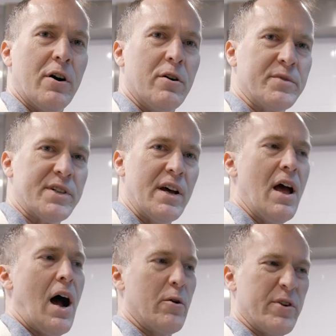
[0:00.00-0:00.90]
homes,
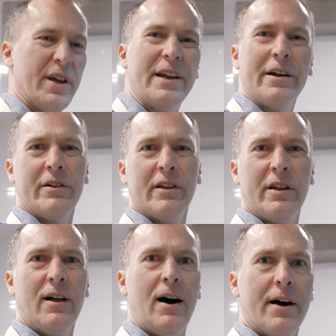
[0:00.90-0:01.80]
I would heat it a
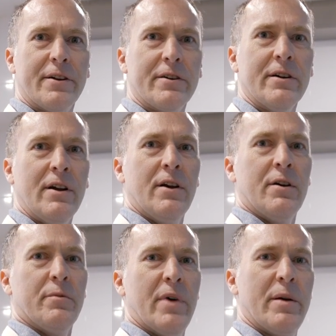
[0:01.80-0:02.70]
little hotter
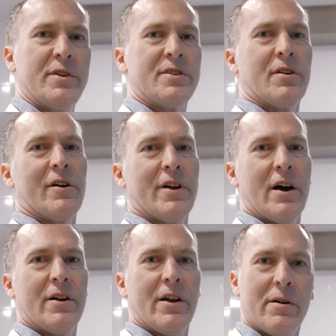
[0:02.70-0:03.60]
and maybe start
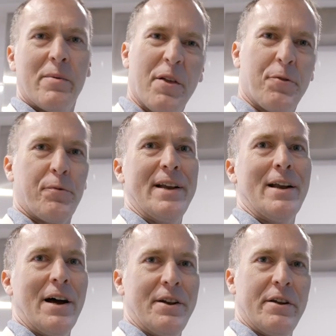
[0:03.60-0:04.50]
out at about three
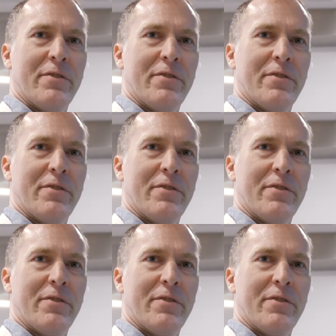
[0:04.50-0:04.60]
ninety